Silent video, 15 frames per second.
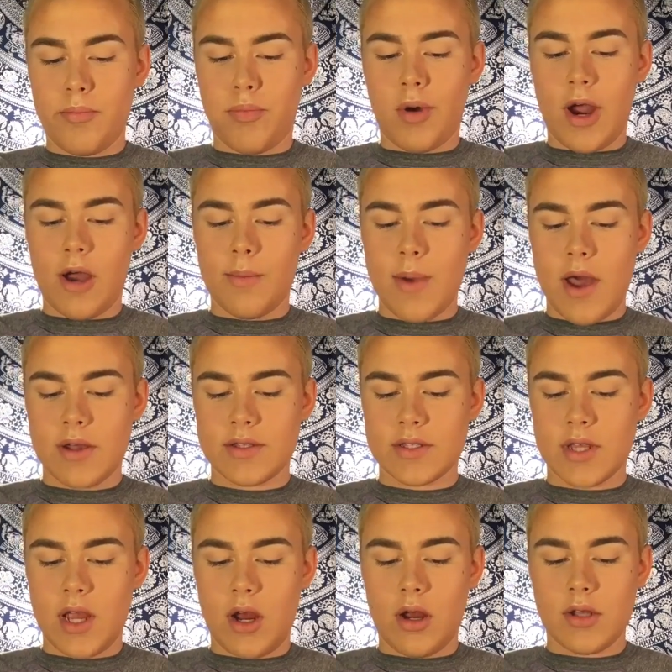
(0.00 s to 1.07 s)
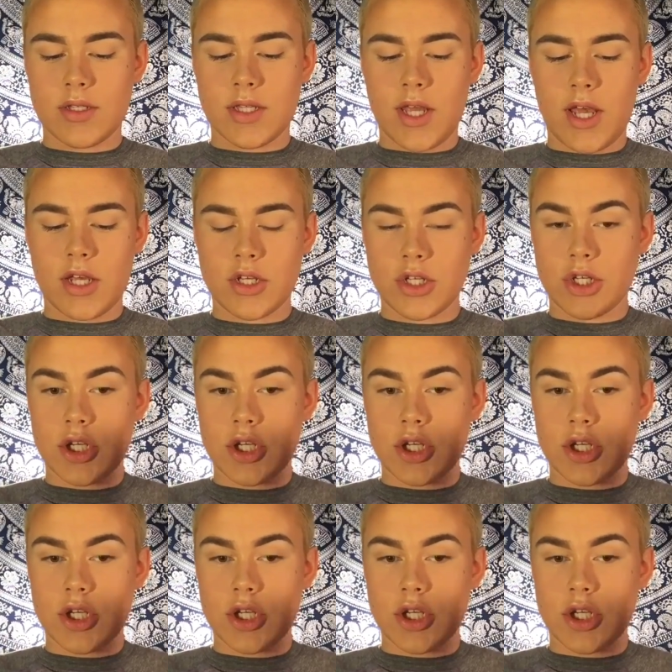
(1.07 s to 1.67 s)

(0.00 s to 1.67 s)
brow mascara slash